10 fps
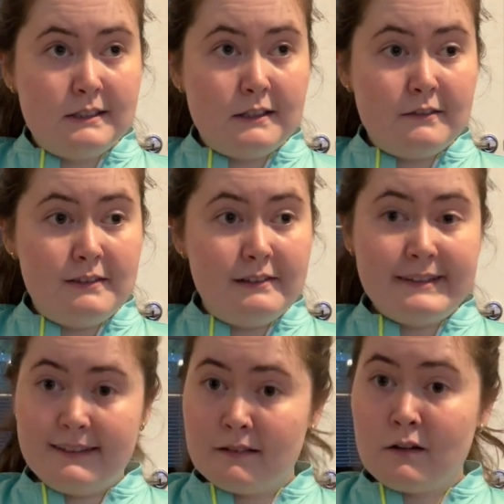of
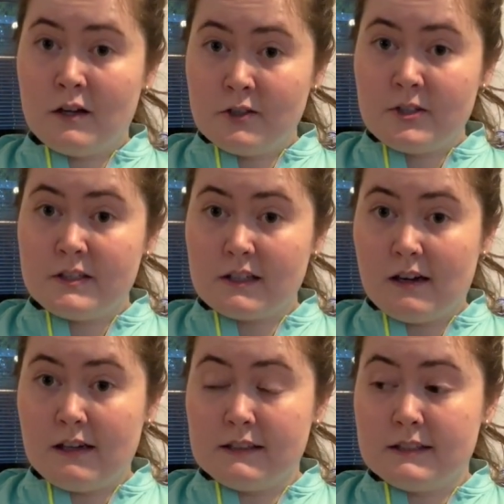living in the
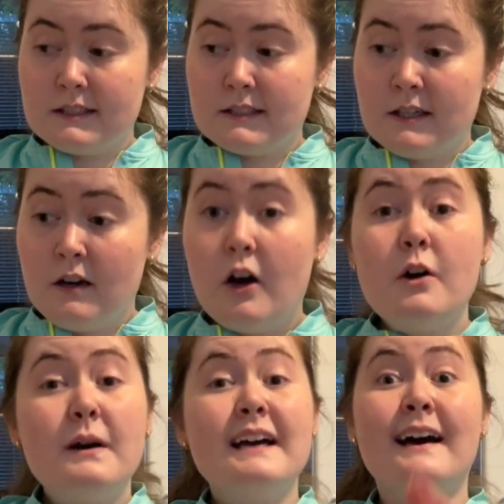countryside.
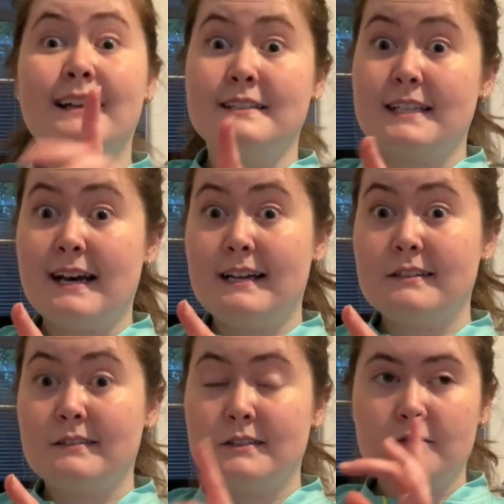Oh, and
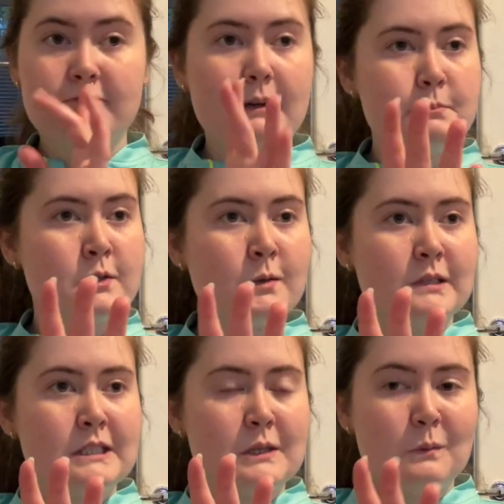to rub salt
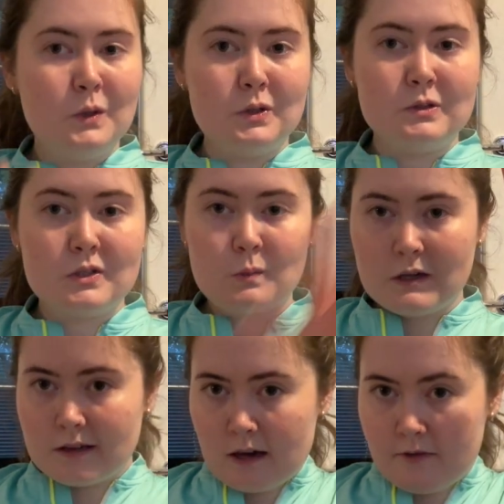into the wounds, one
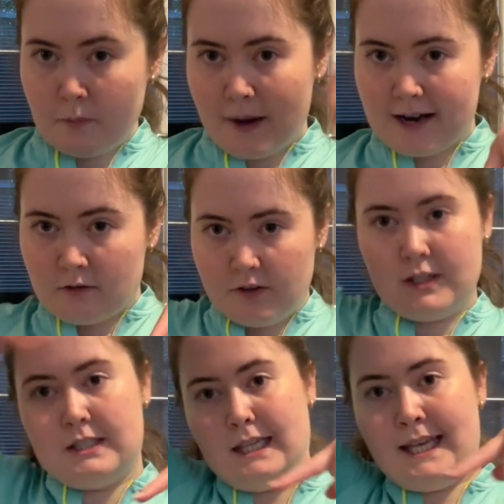of the other back
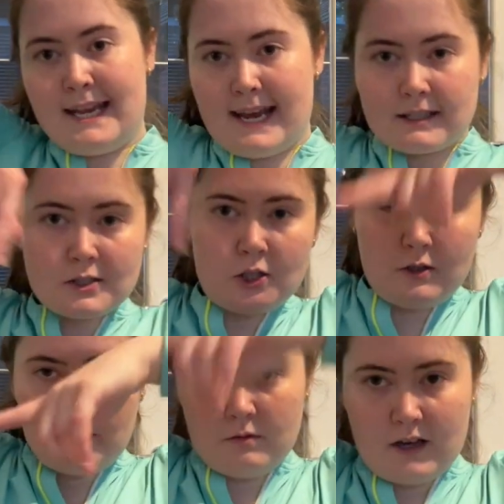roads that connects
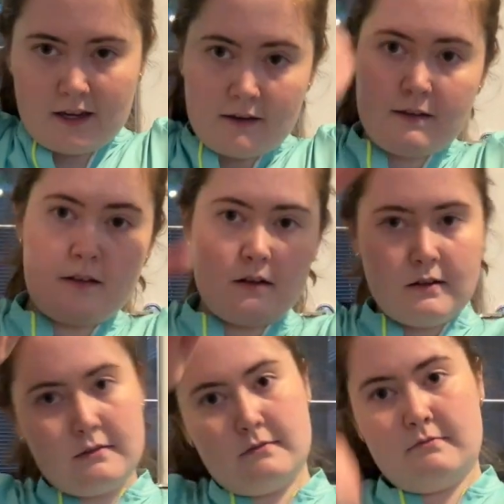to like
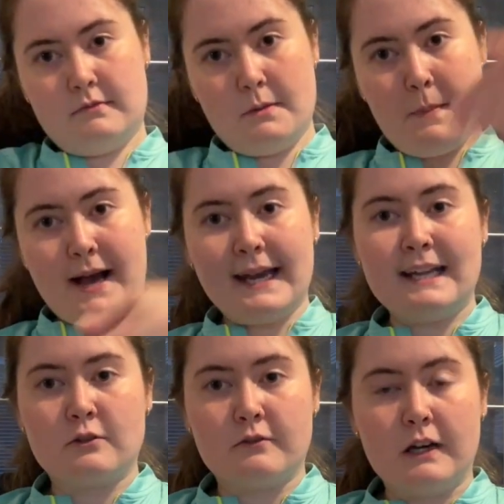the back
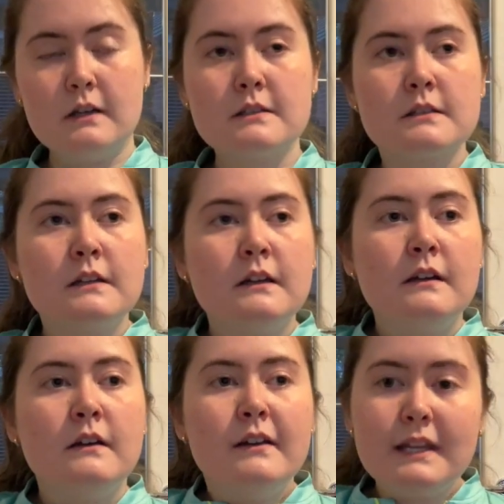end of us,
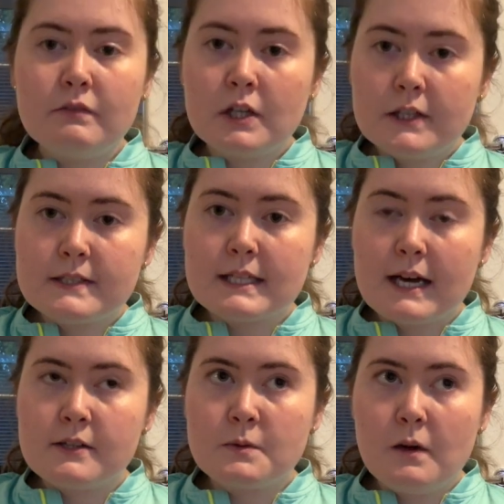they've closed
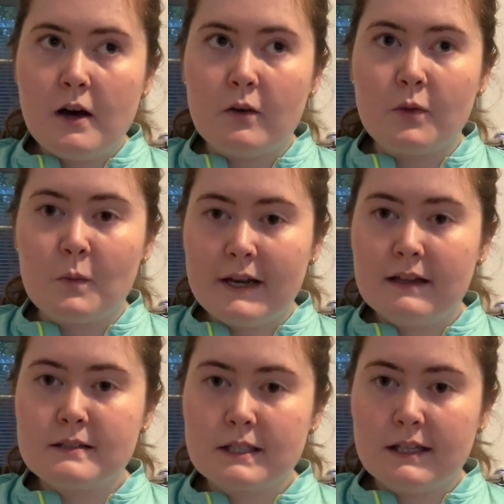that as well, the one
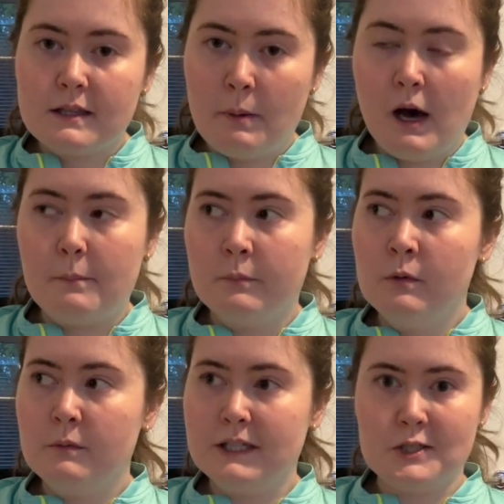outside the pub
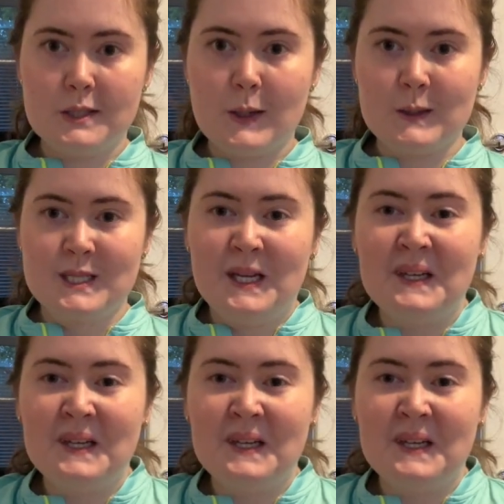we usually go to.